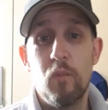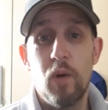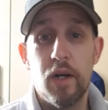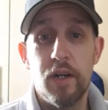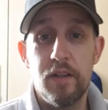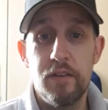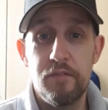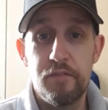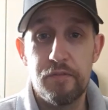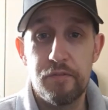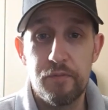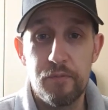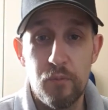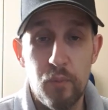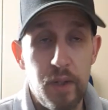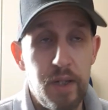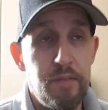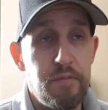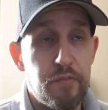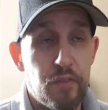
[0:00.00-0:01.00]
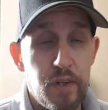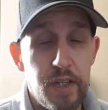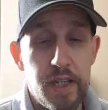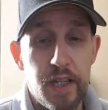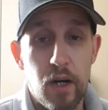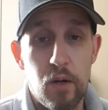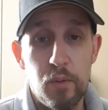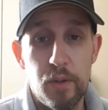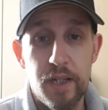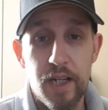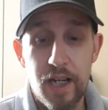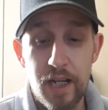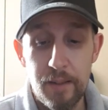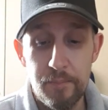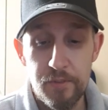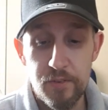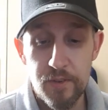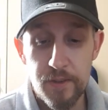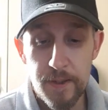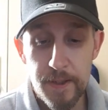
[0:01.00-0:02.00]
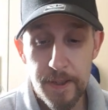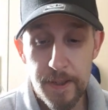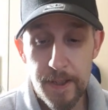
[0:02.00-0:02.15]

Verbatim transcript: winning, winning three Gold Cups.